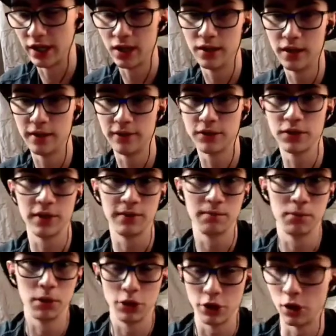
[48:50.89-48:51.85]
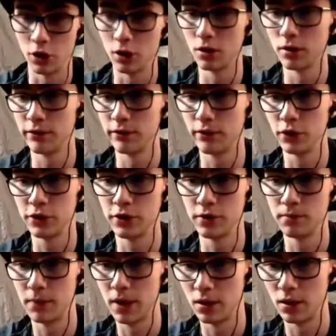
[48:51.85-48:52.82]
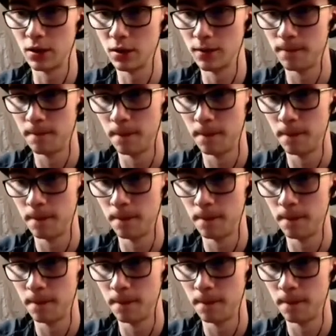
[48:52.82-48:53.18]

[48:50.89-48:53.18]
enough stuff per turn for it to matter.